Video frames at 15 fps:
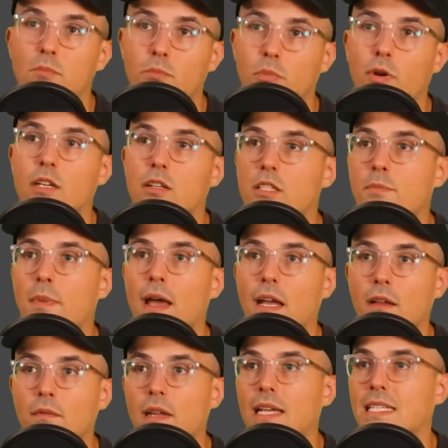pretty good
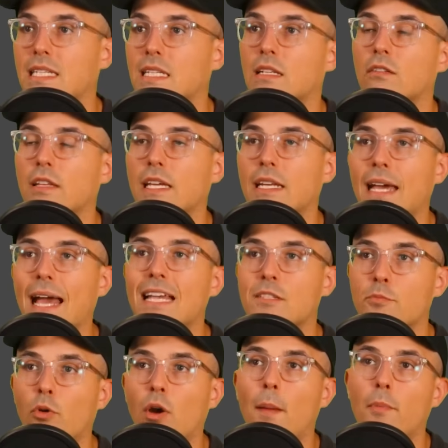spec, nice and clean, has
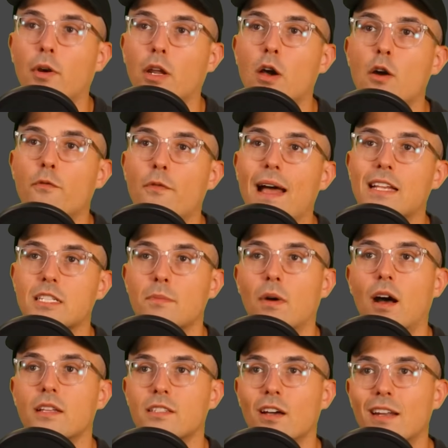proper Go Fast
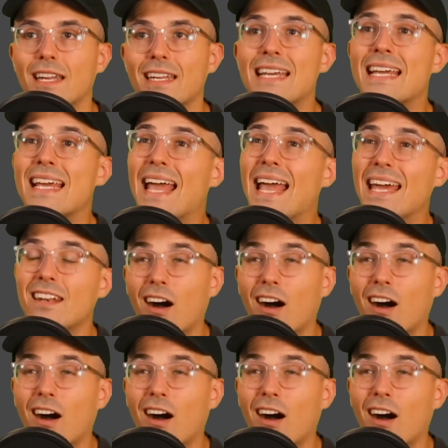mods on it, and